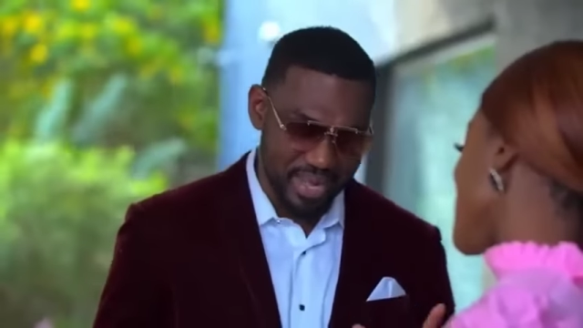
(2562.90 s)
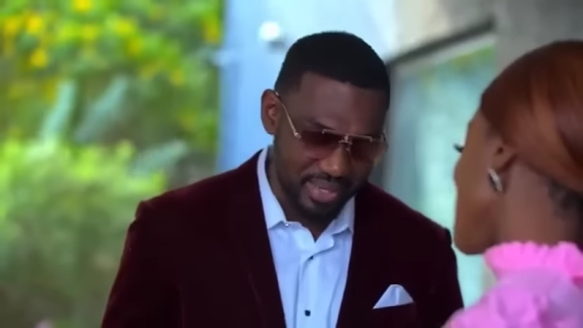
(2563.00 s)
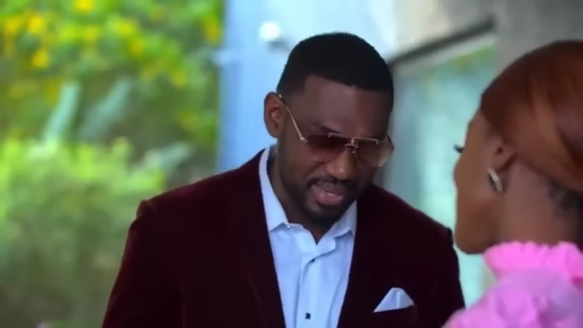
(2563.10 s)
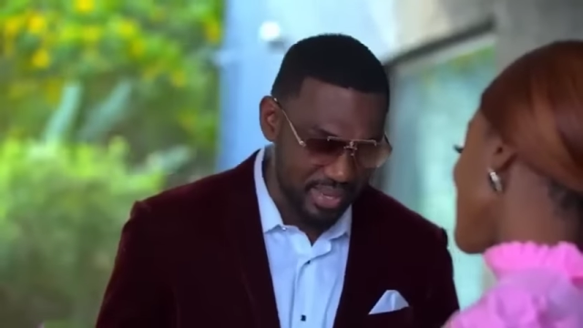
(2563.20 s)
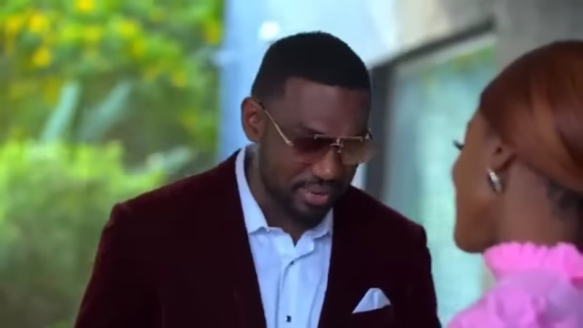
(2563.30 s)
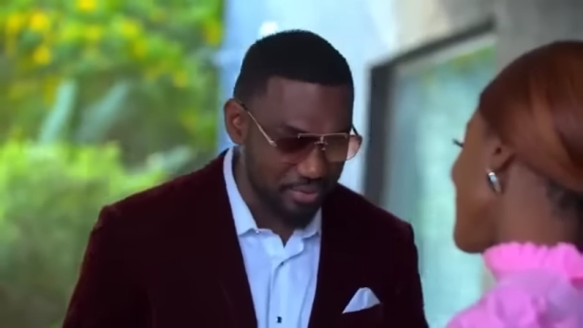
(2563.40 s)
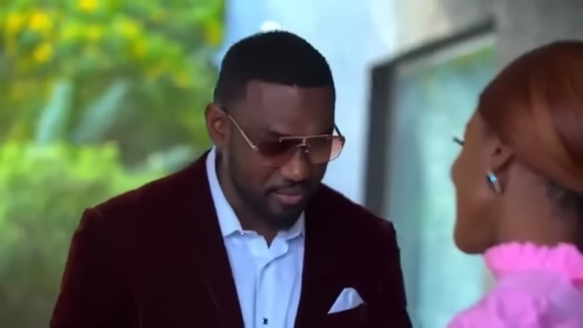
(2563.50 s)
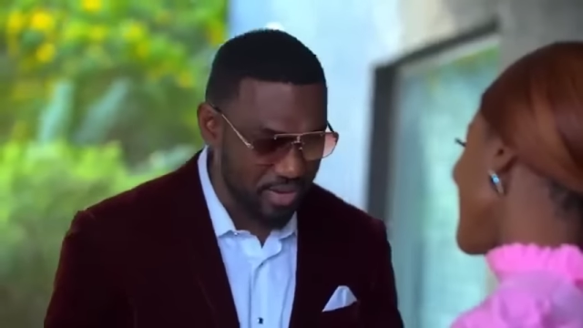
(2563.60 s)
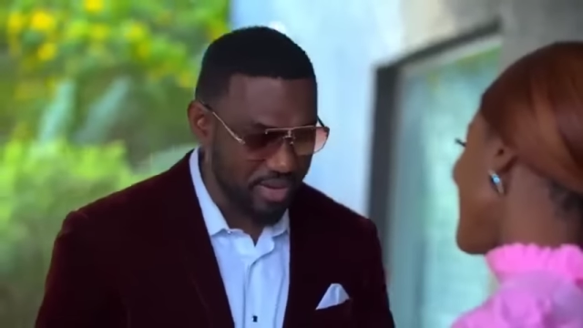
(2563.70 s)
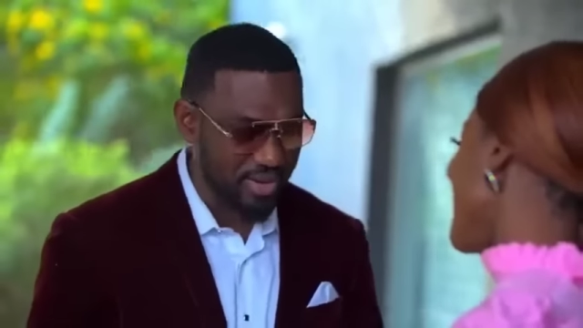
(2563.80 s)
But
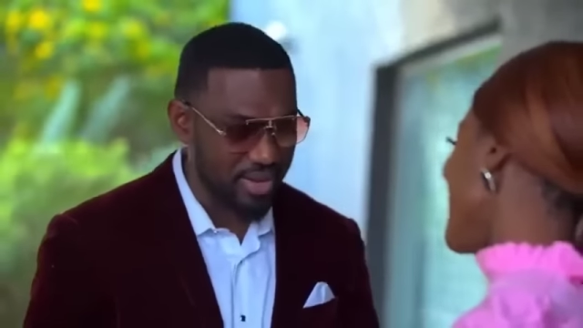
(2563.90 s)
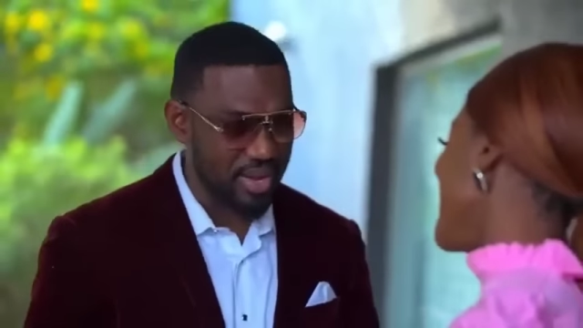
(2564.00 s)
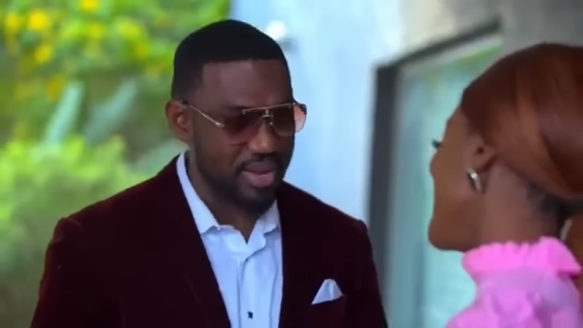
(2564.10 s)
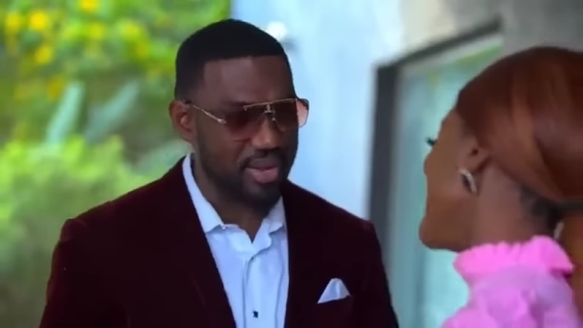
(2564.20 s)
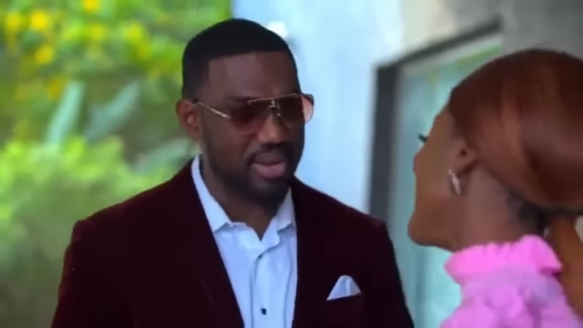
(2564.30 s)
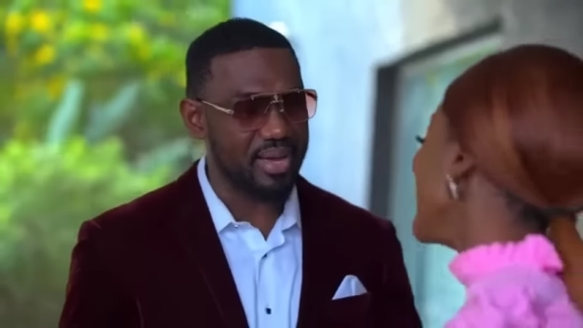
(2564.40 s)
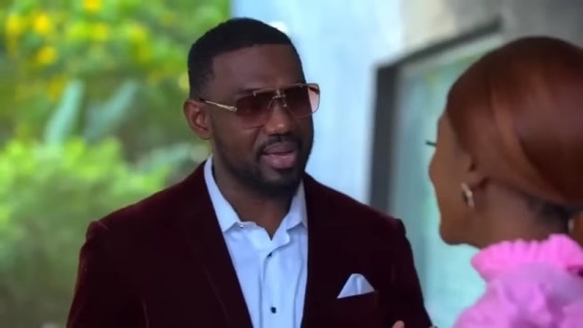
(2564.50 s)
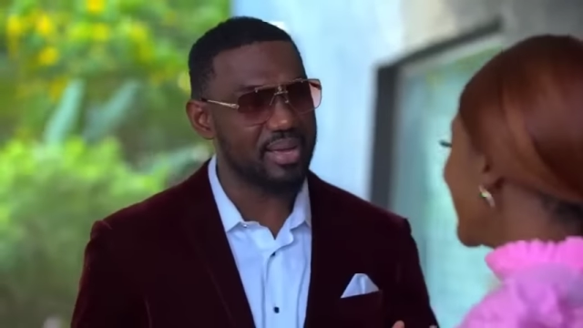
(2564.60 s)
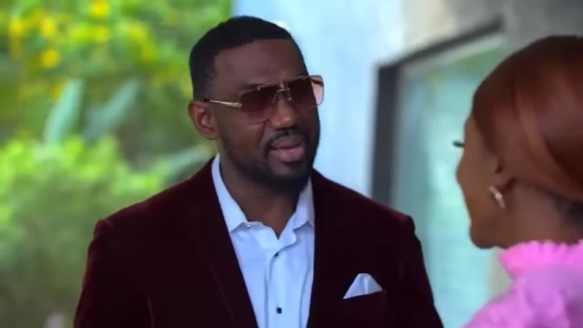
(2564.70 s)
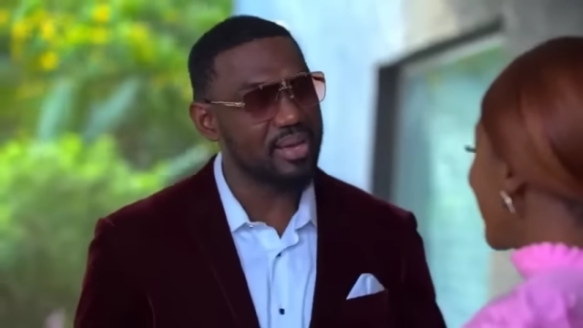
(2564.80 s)
we're
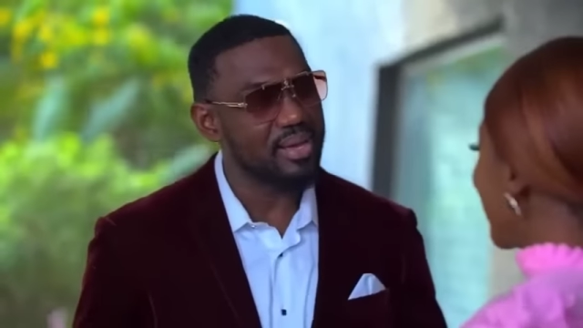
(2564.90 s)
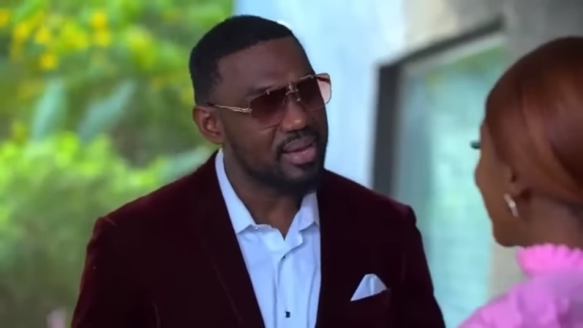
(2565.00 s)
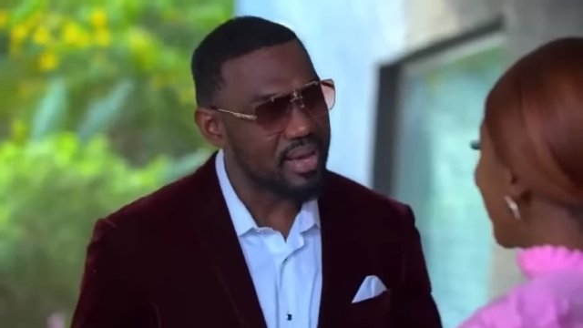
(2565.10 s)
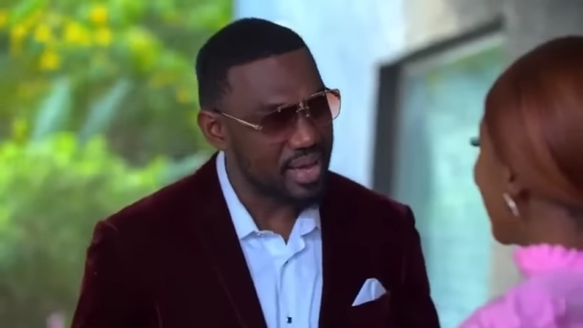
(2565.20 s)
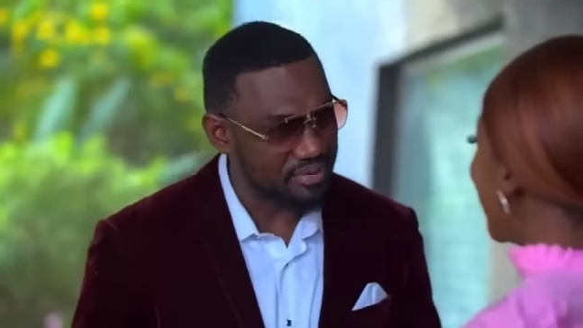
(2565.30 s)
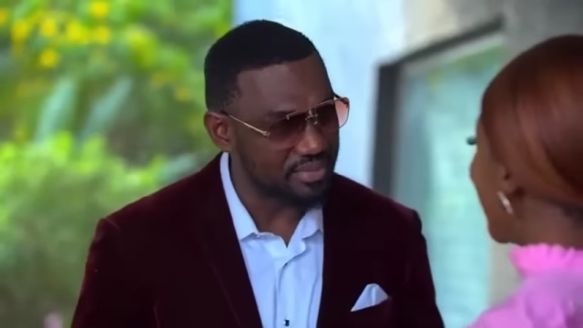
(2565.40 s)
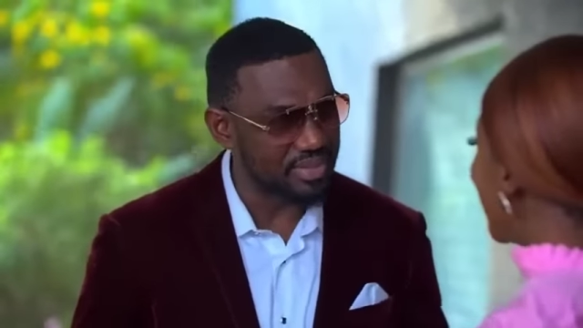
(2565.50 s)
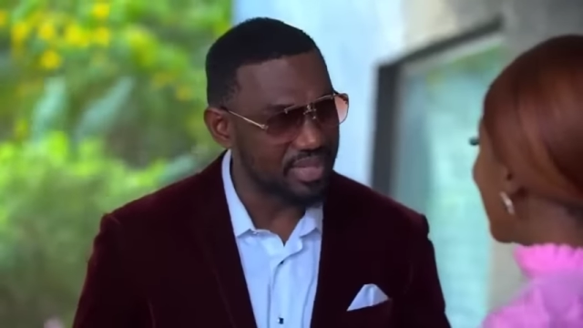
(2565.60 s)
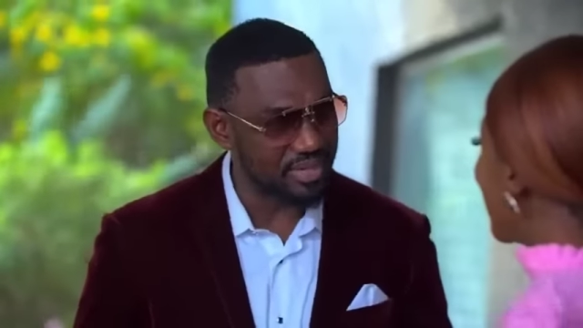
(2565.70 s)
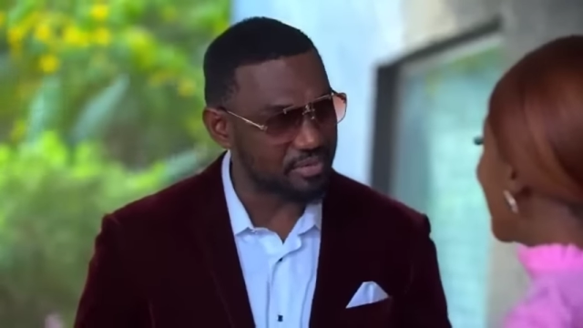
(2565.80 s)

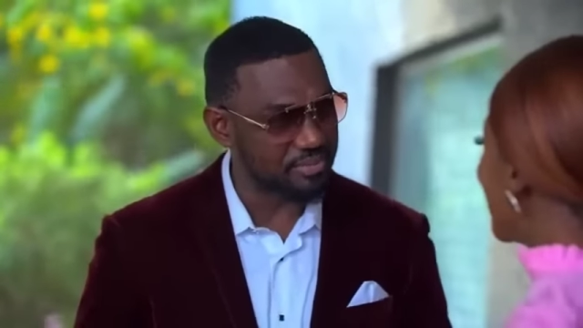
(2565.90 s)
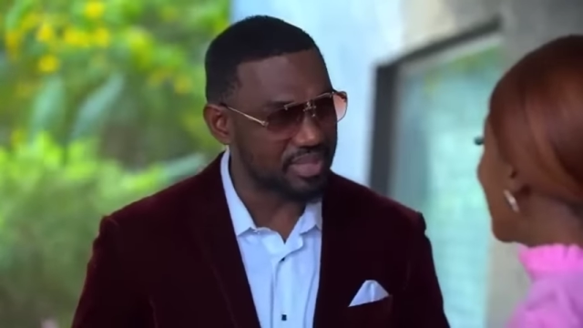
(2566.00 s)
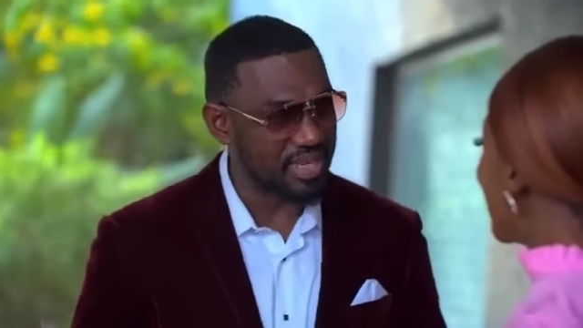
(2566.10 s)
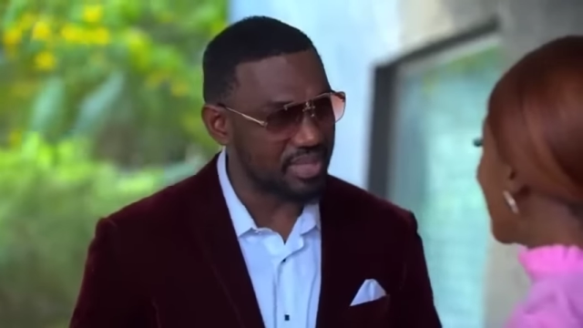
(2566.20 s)
having dinner with my